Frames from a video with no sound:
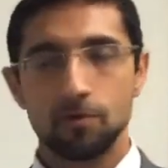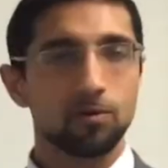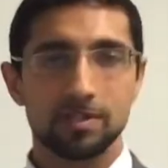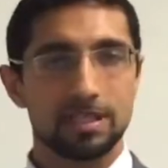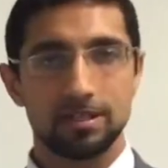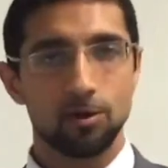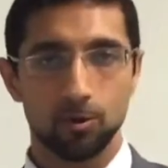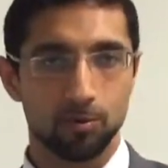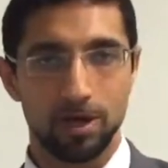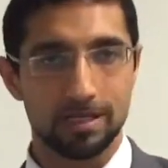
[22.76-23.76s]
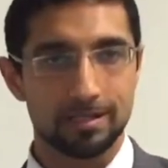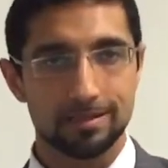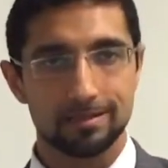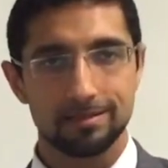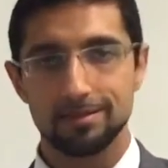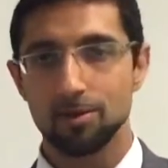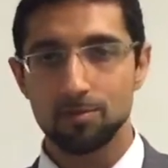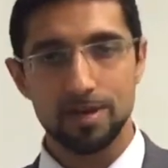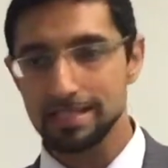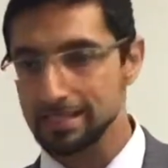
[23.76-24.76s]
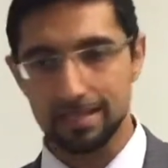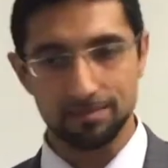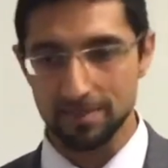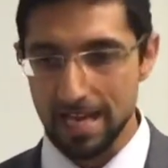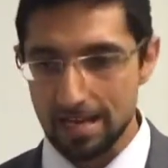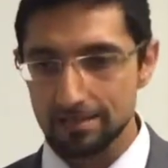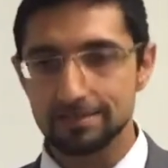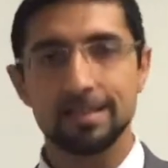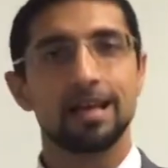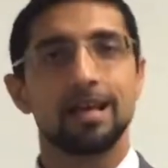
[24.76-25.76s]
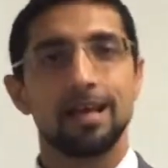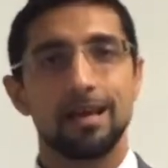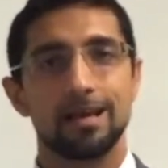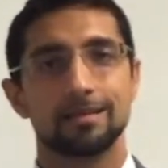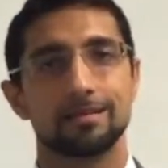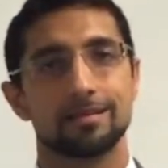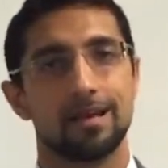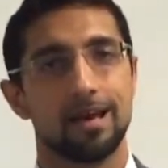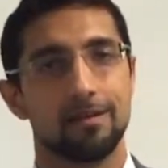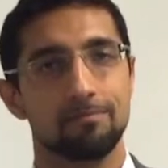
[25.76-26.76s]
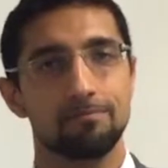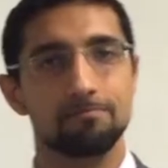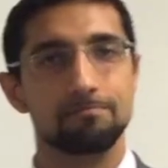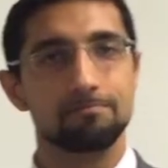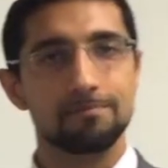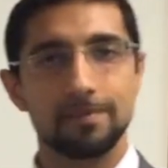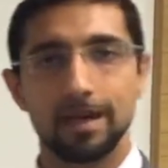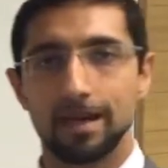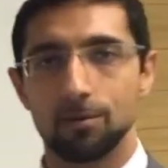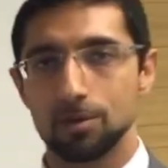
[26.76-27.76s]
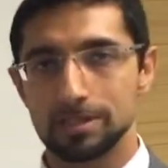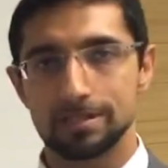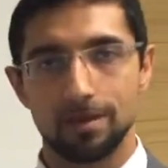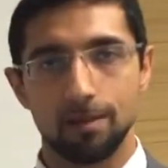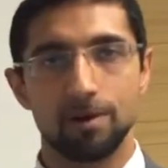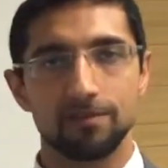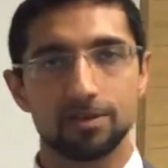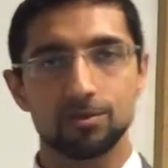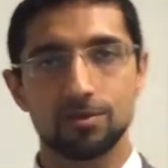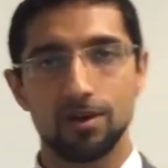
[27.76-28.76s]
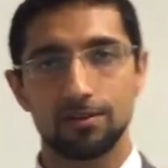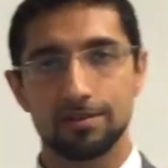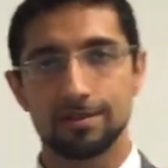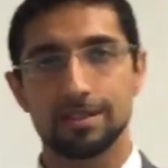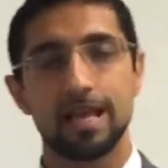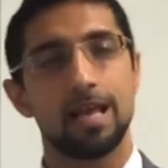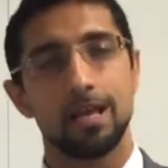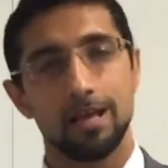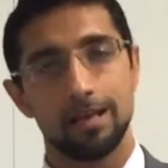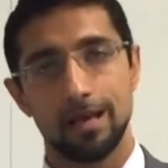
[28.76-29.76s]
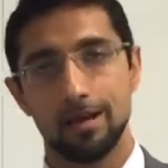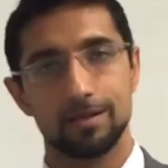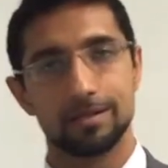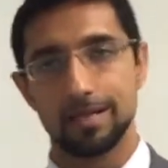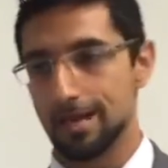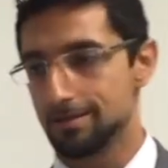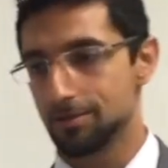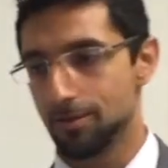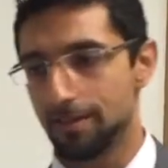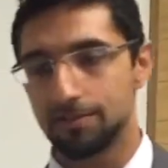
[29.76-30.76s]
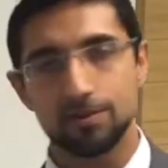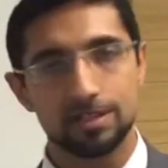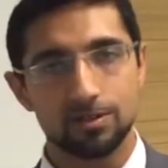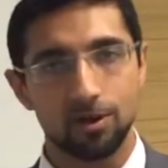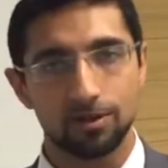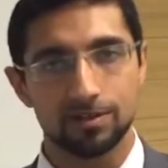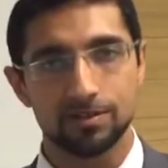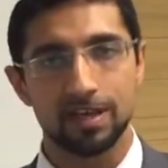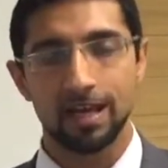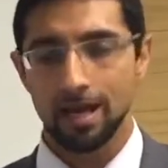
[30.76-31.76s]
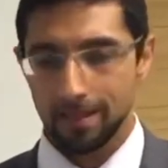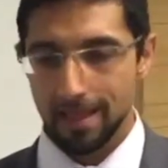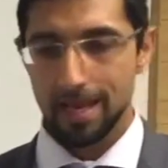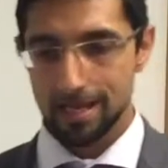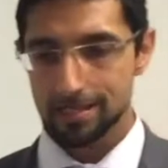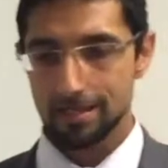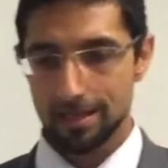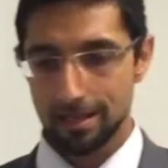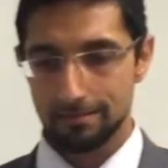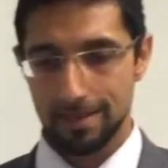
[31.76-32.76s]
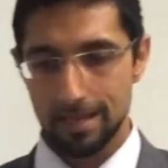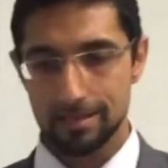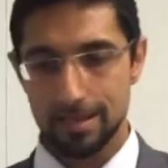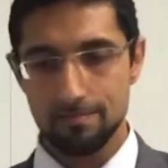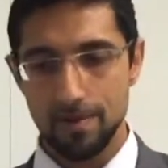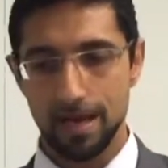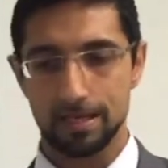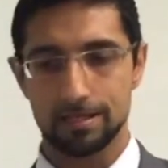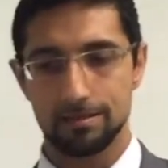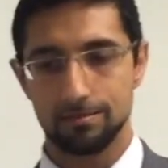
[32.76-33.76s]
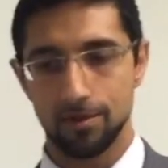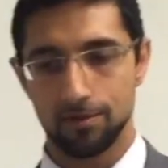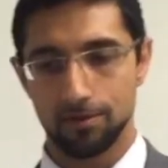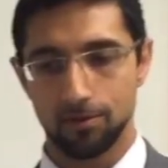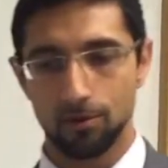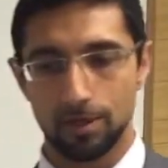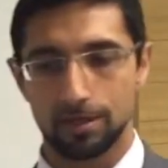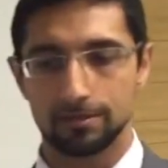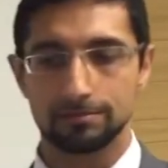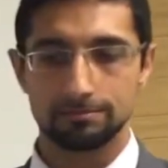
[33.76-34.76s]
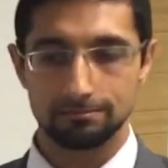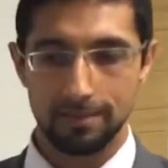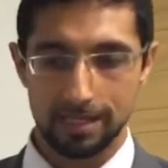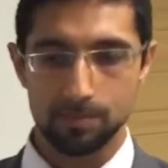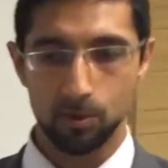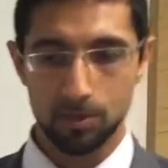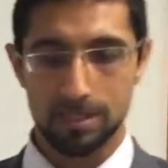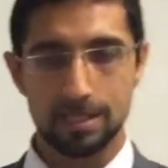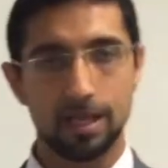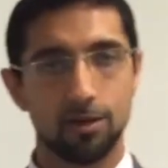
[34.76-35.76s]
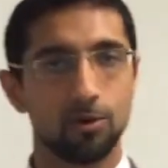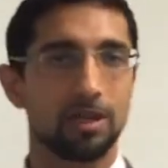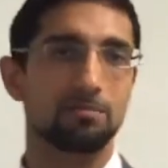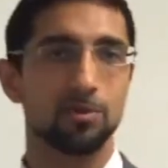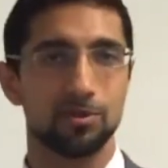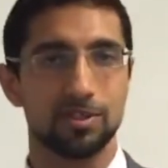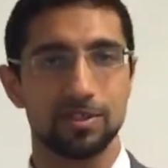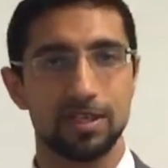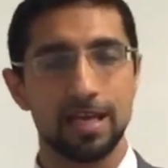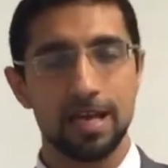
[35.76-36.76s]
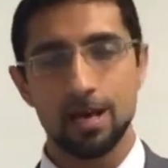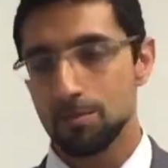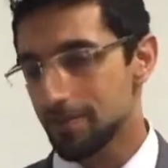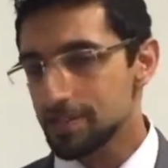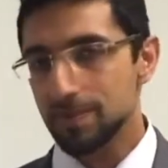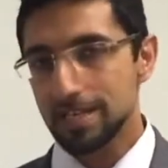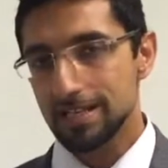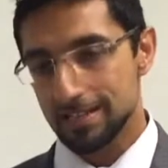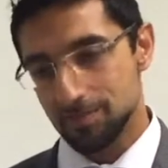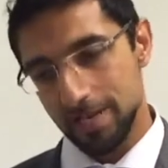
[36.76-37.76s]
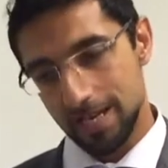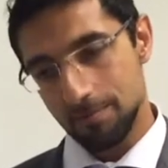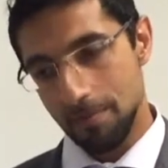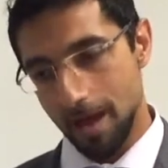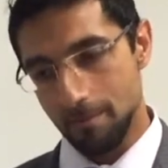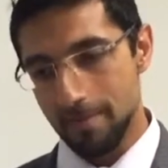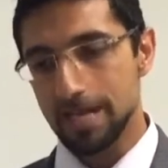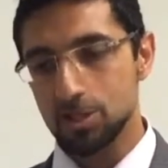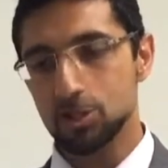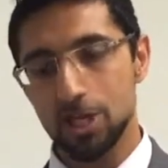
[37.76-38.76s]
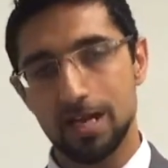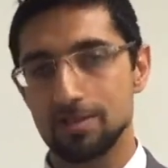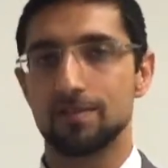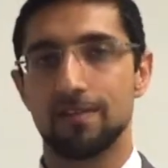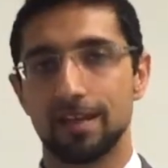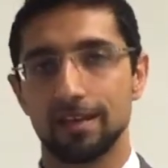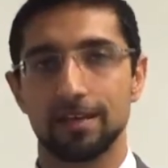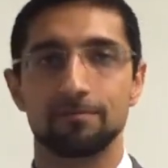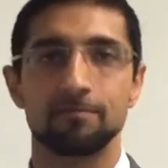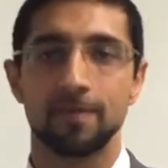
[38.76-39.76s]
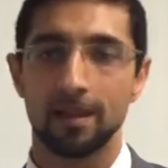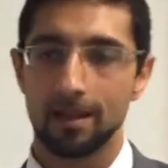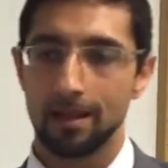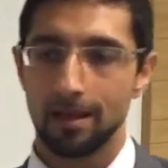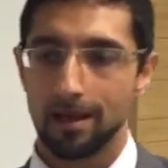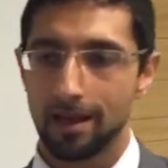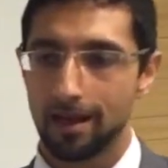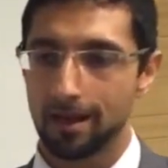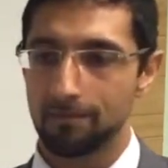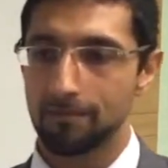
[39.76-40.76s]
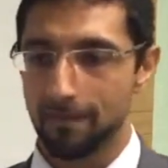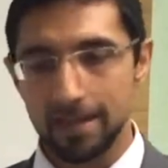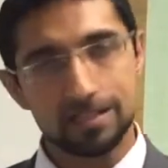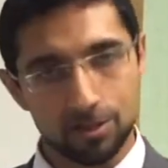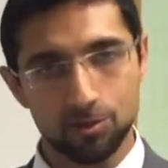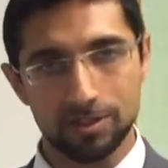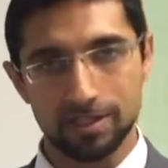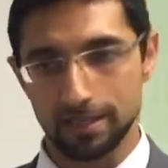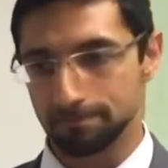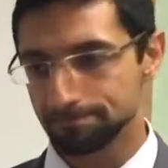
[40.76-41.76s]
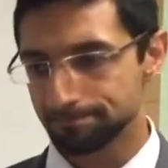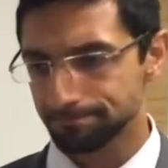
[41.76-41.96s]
You've all seen the oil price. The oil price has come down. It was above $100. Now it's down to around $30. That has an impact both on oil exporters and oil importers, but there's been a major change in thinking, and that's interesting.